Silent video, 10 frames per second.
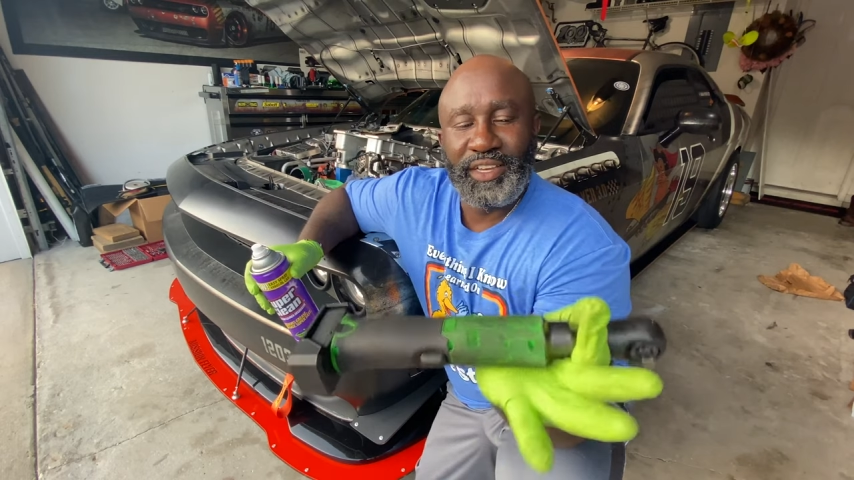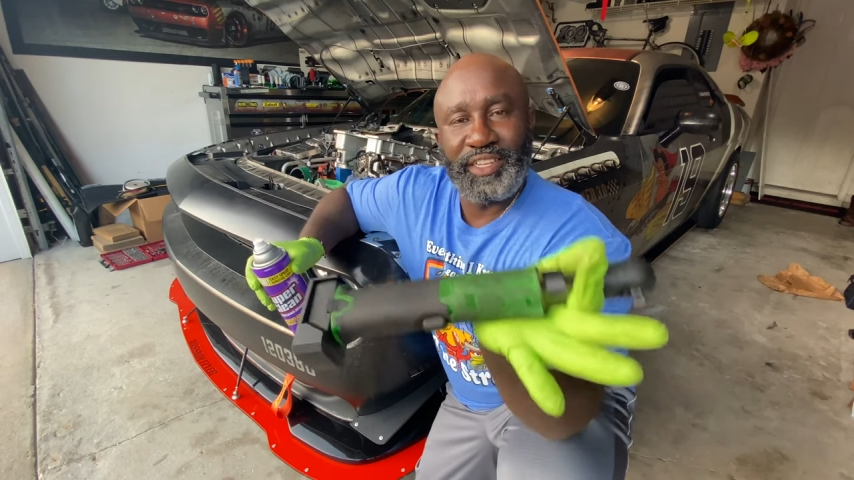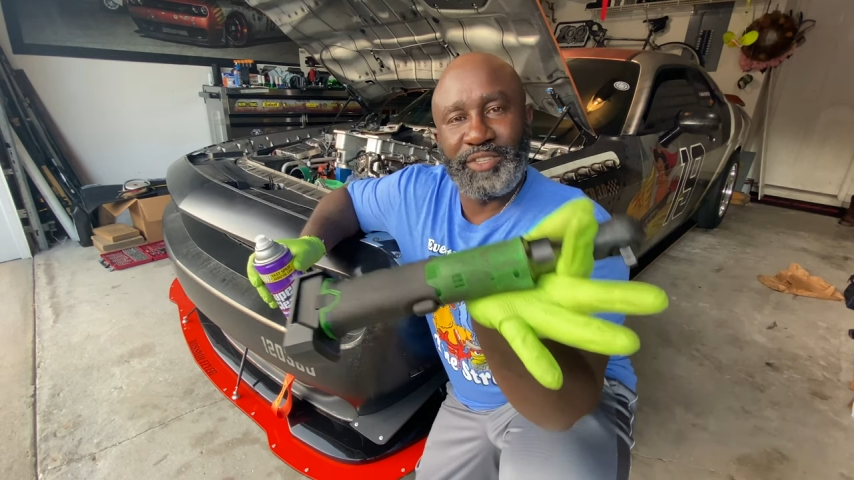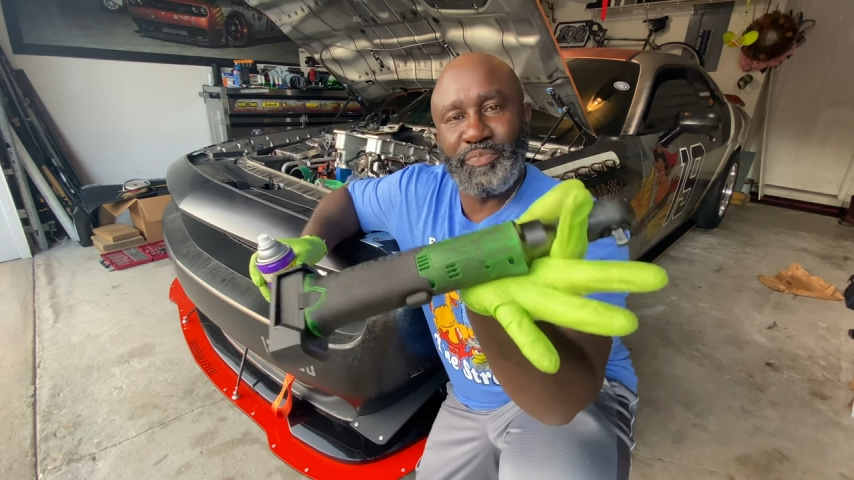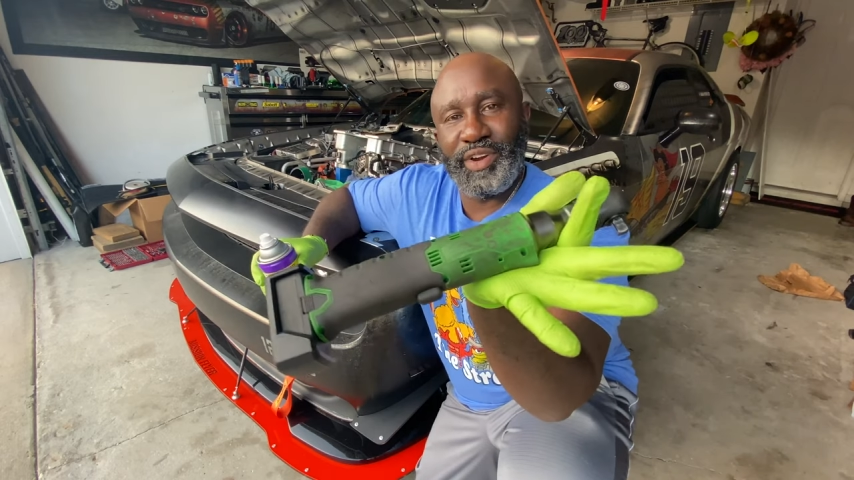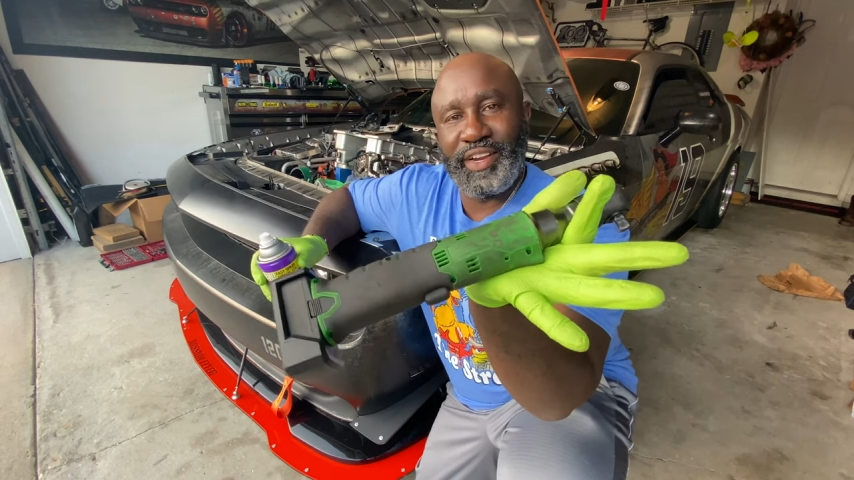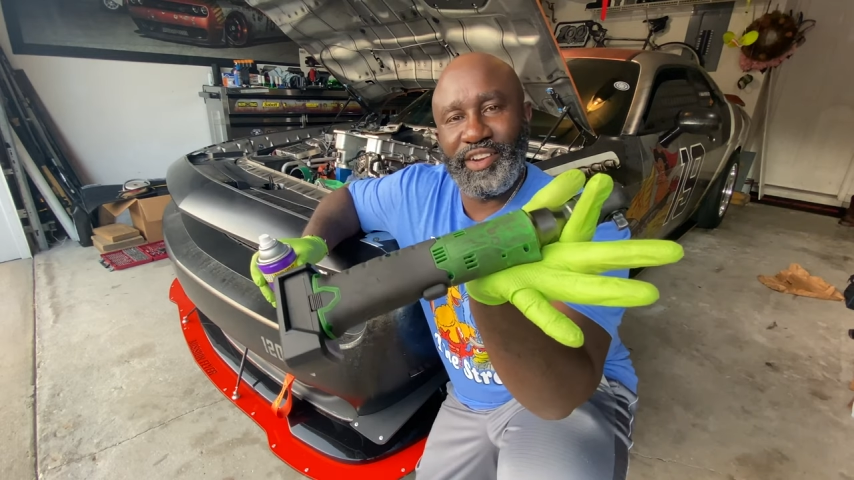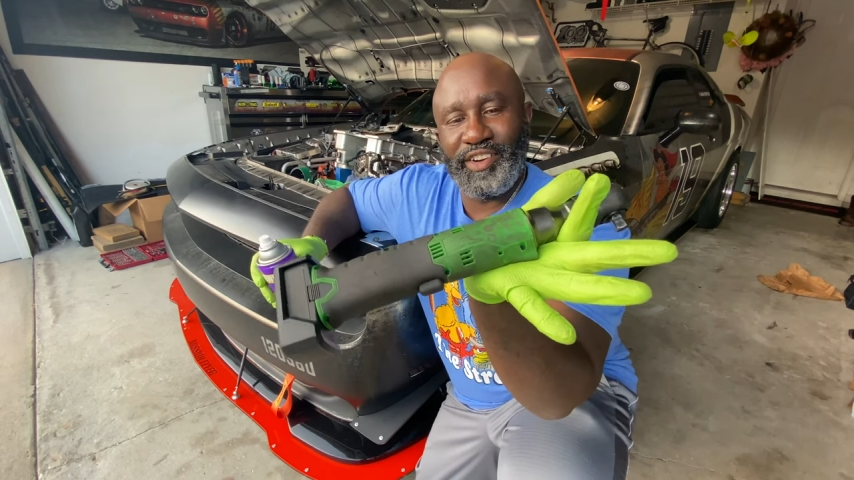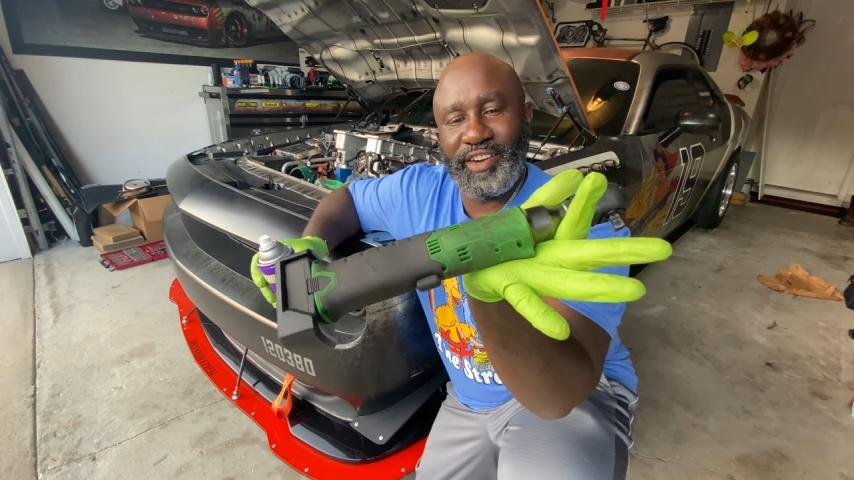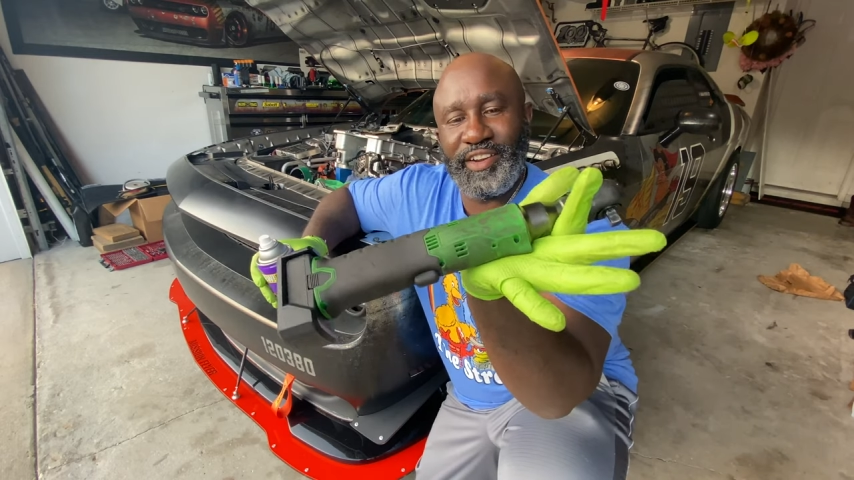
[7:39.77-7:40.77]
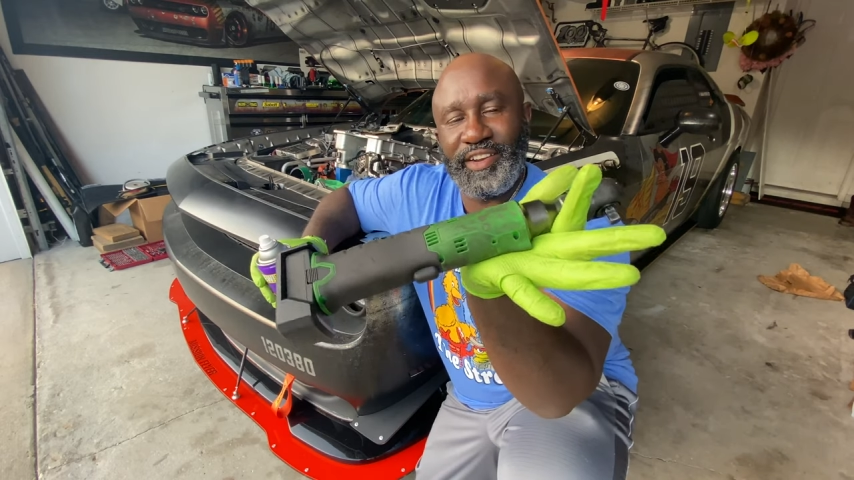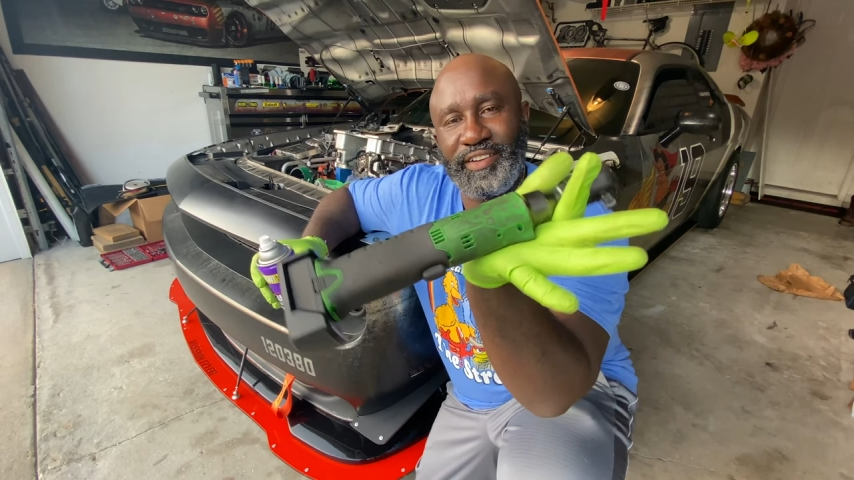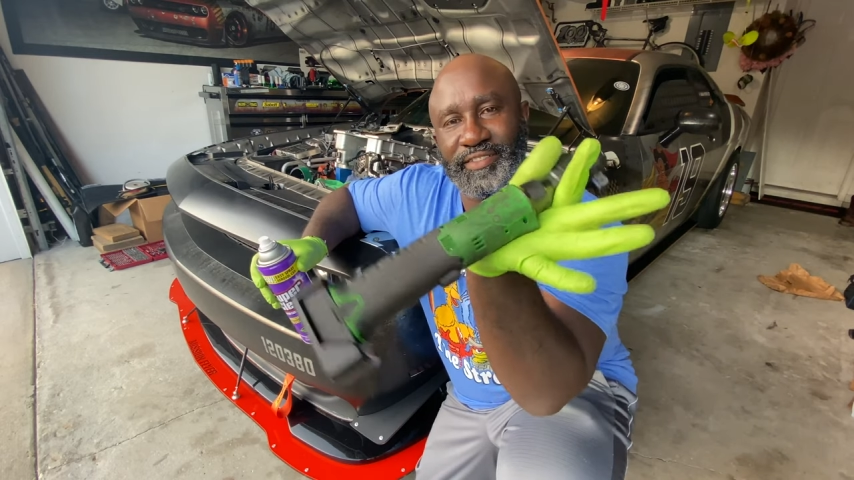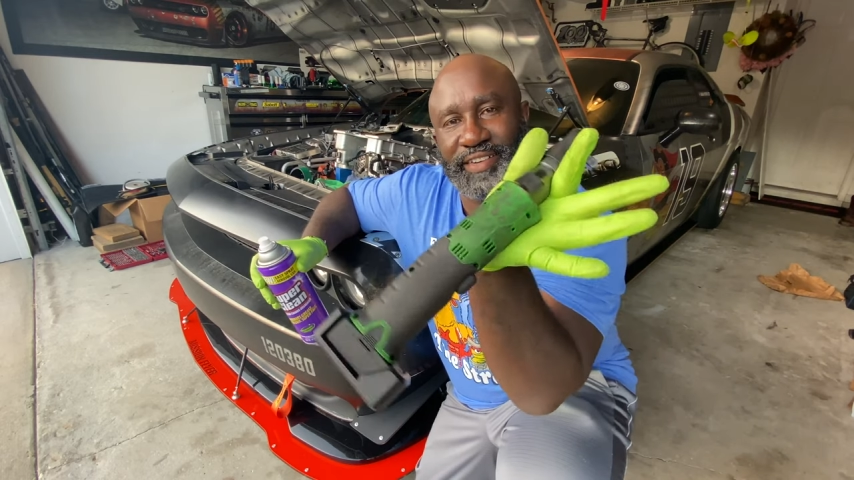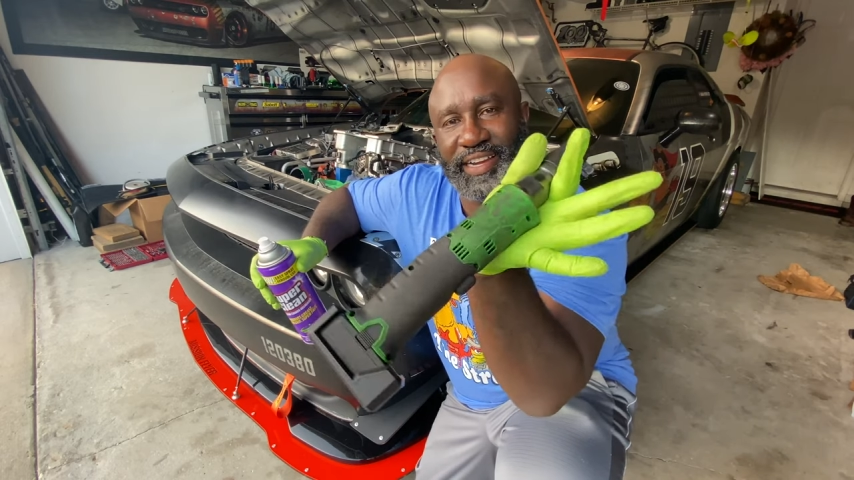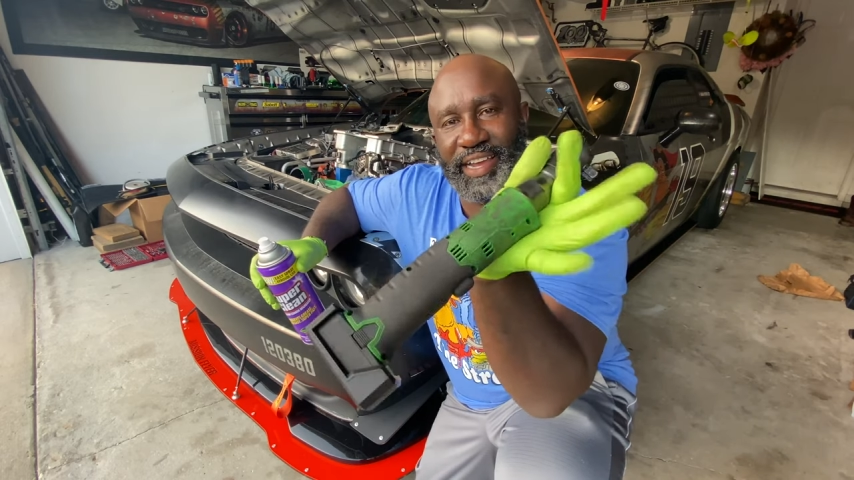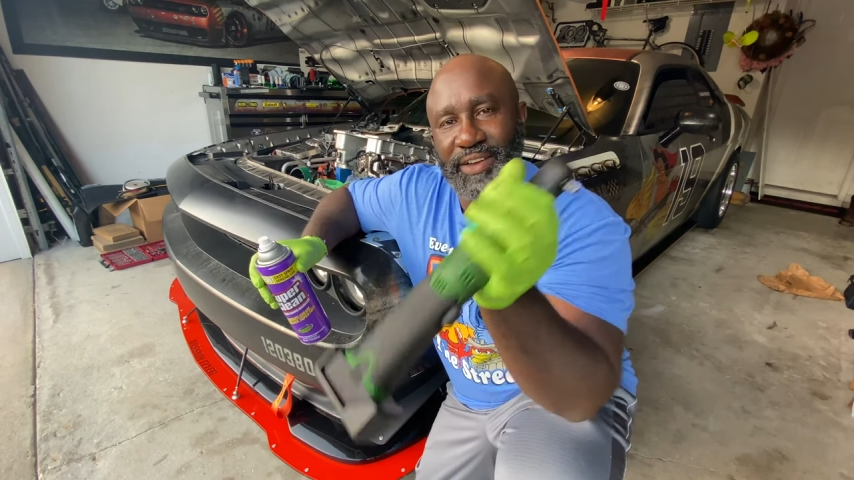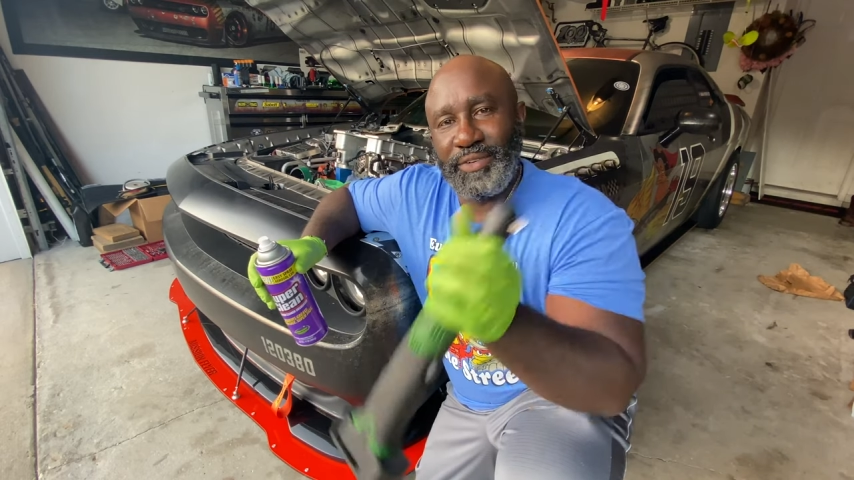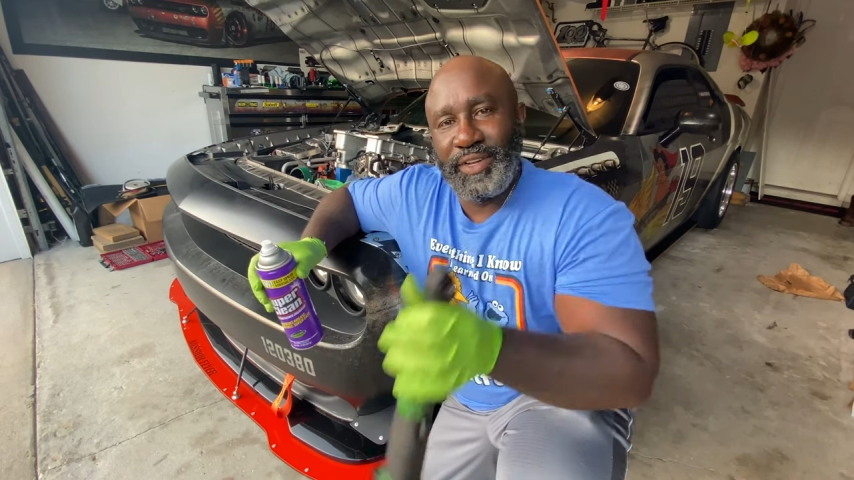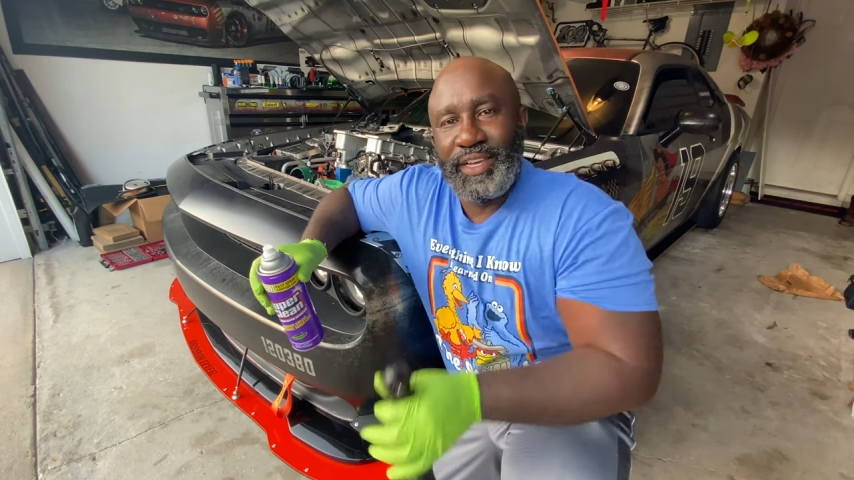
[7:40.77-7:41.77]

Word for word: It's pretty dirty right now.